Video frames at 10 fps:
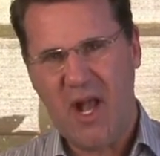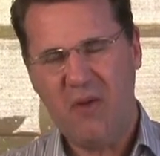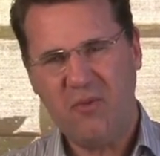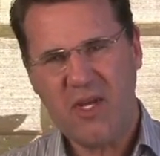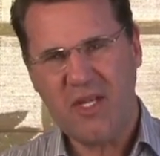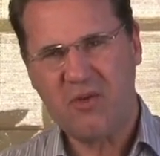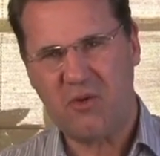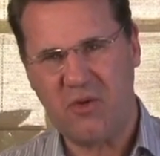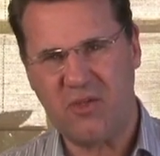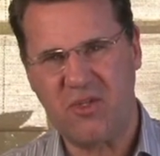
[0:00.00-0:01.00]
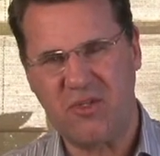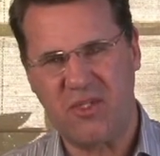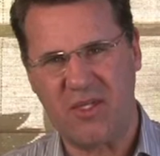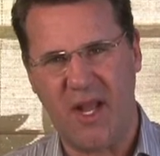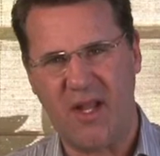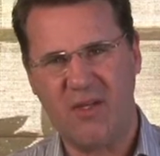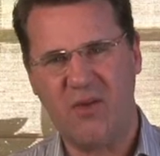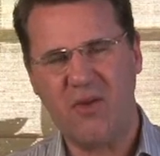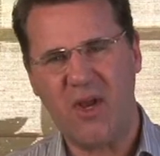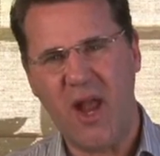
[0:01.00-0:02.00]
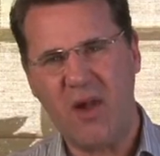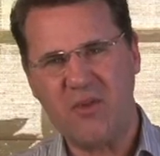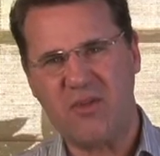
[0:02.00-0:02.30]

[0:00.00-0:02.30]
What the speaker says: I want to encourage you today. Don't allow